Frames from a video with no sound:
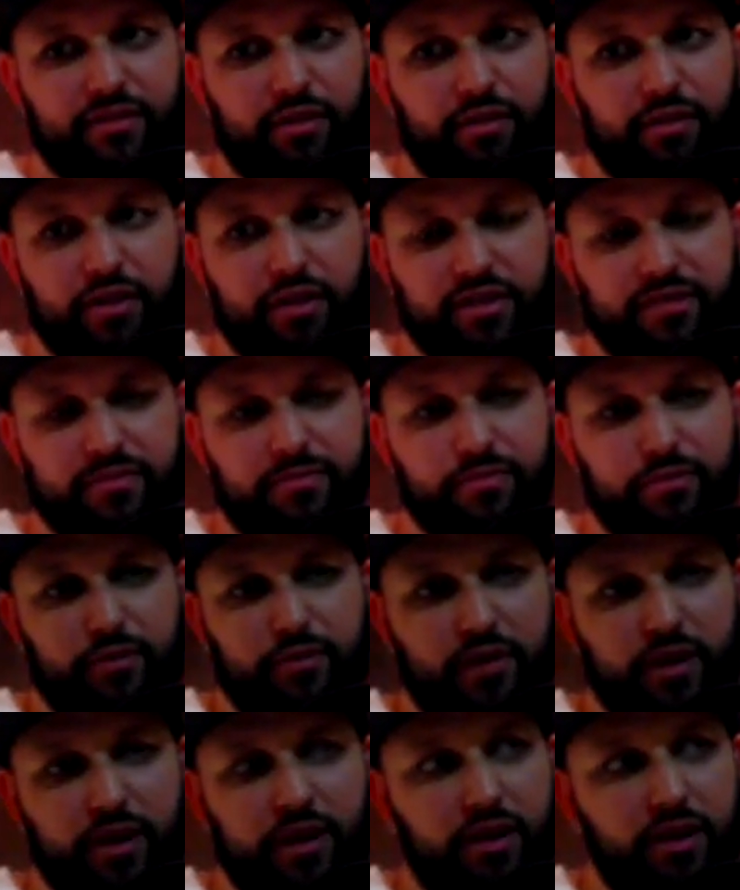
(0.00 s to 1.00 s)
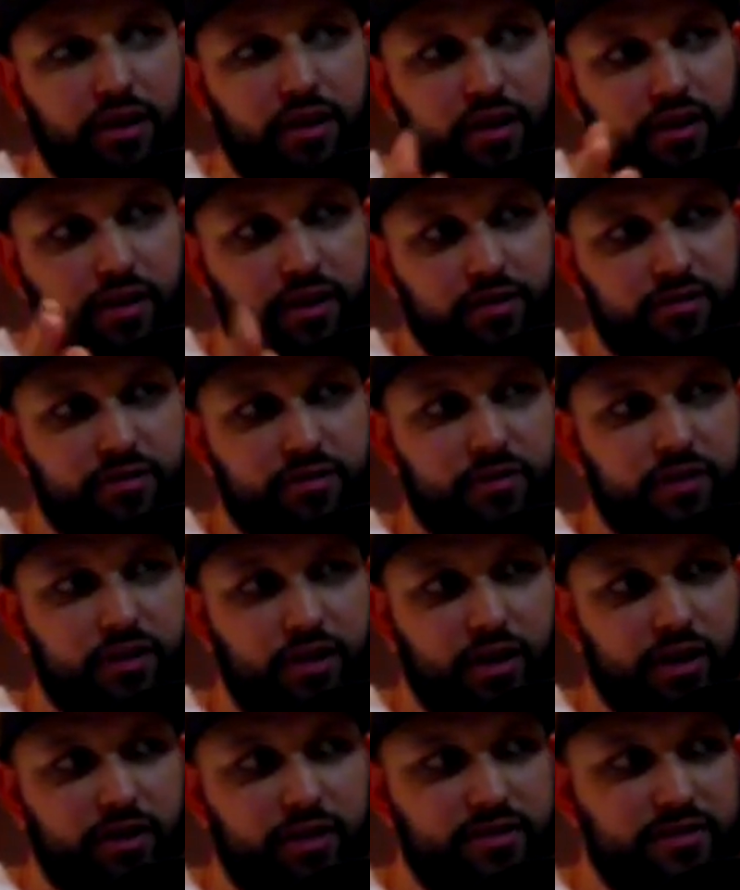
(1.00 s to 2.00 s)
That's all across the board.
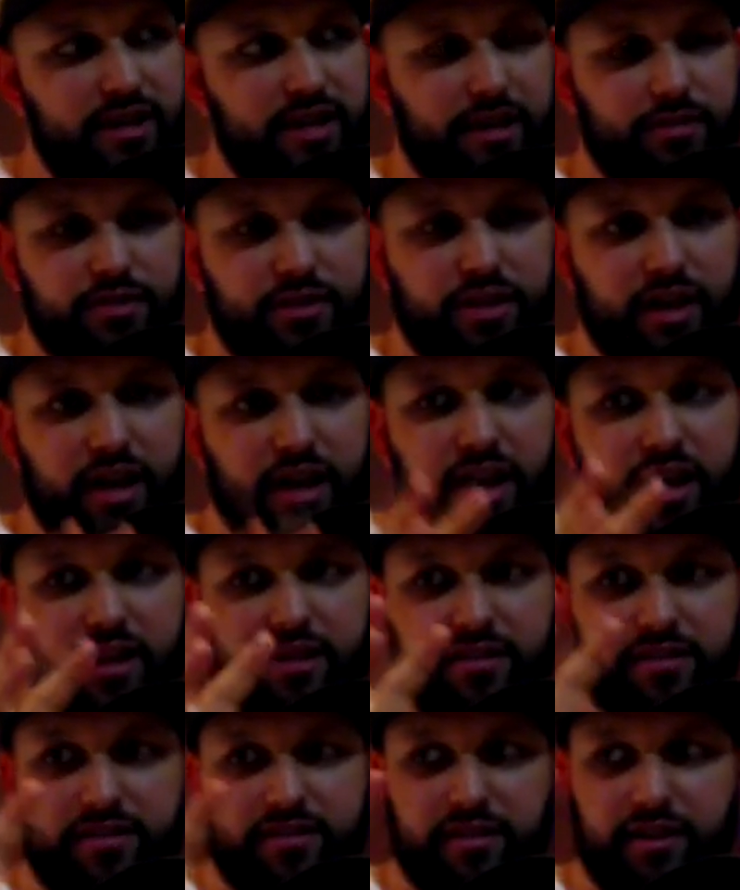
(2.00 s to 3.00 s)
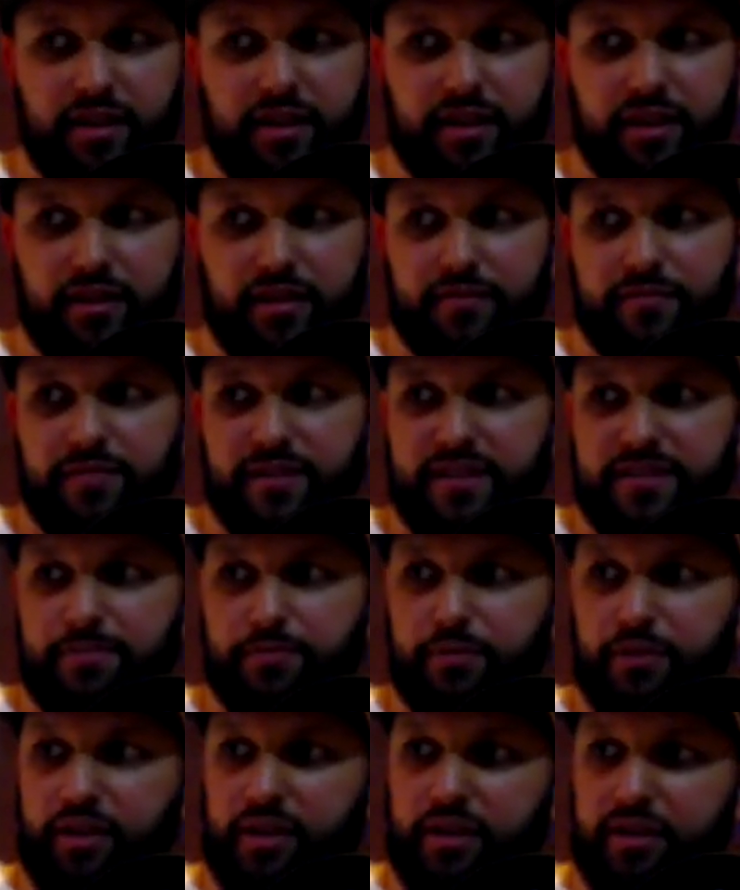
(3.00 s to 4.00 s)
Twitter, Snapchat,
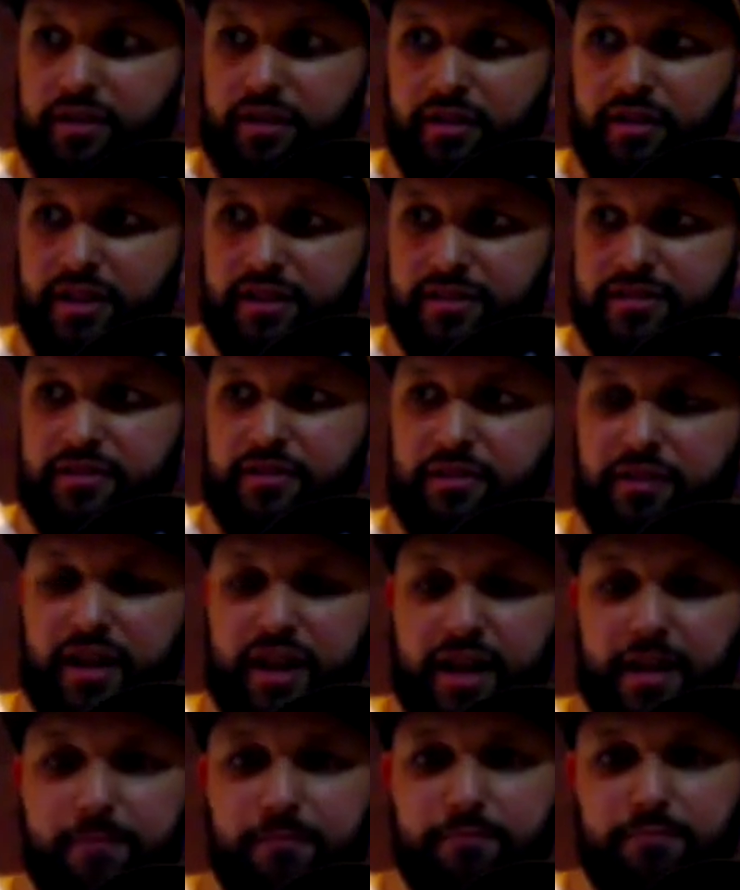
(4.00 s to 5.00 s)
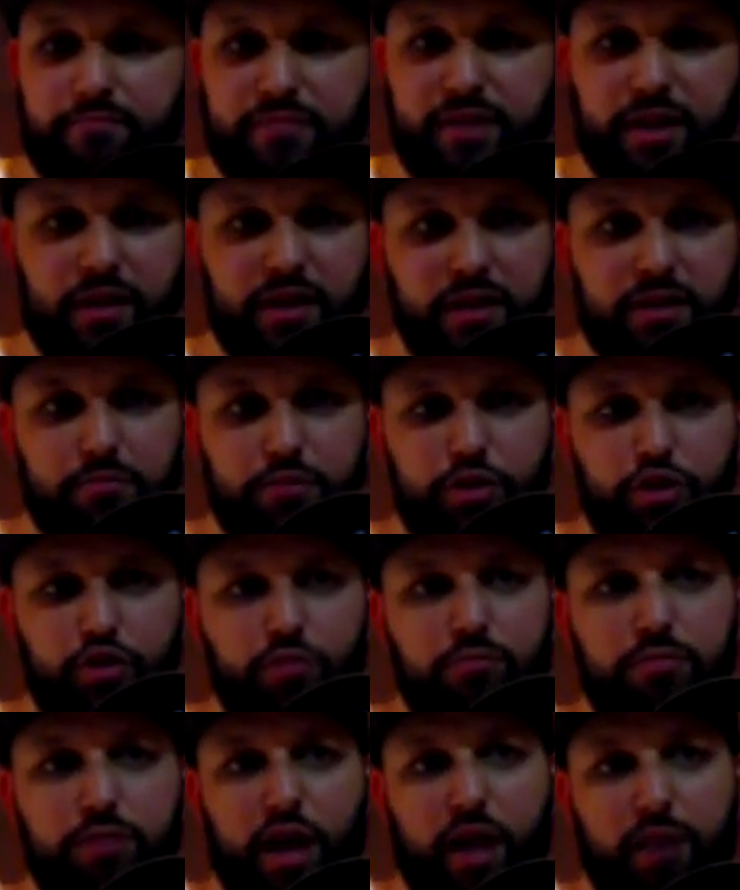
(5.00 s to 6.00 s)
Facebook, Instagram, diggity
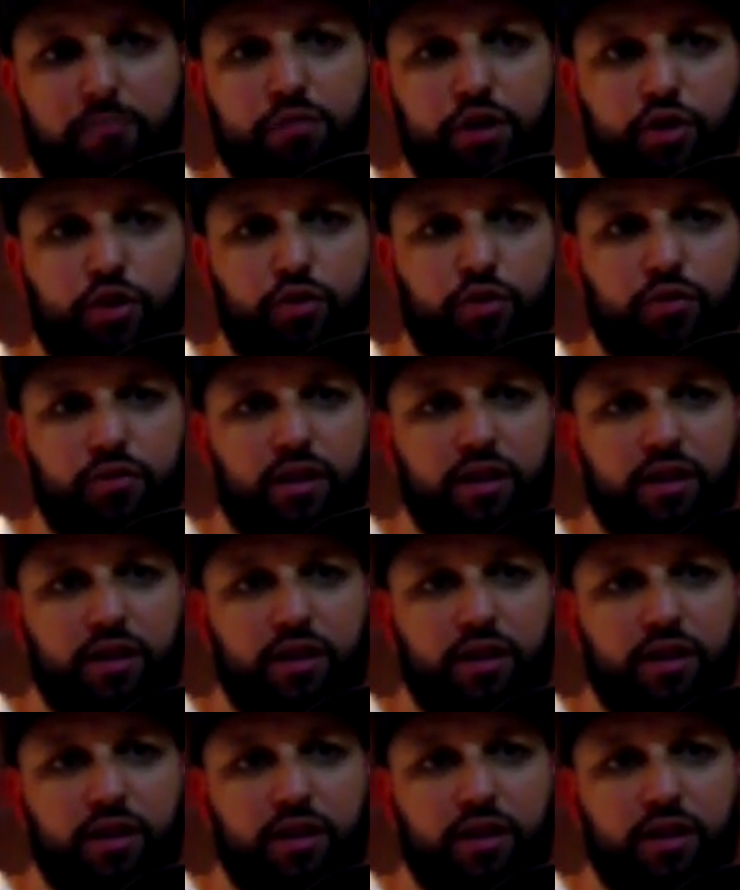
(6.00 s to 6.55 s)
blue, blah, blah.